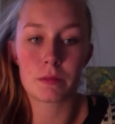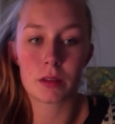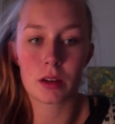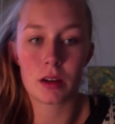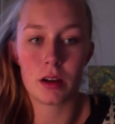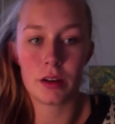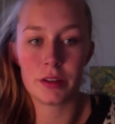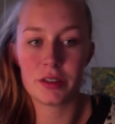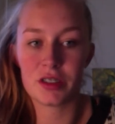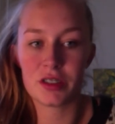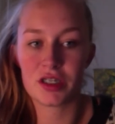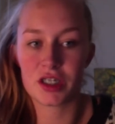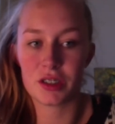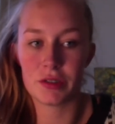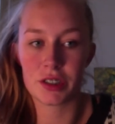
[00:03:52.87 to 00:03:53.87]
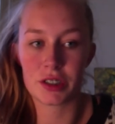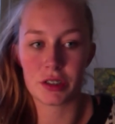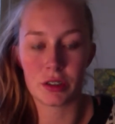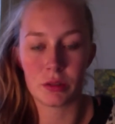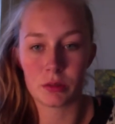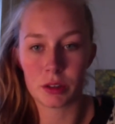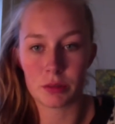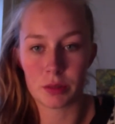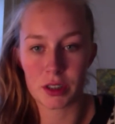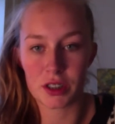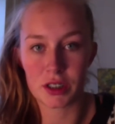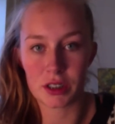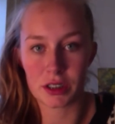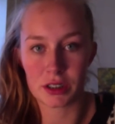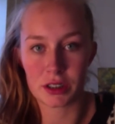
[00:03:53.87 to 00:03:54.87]
Under the series, her only
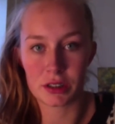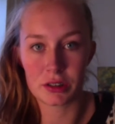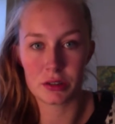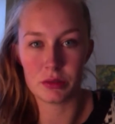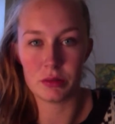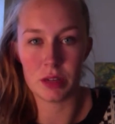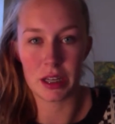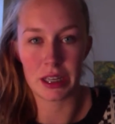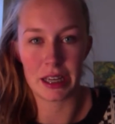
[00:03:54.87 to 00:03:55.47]
wish is to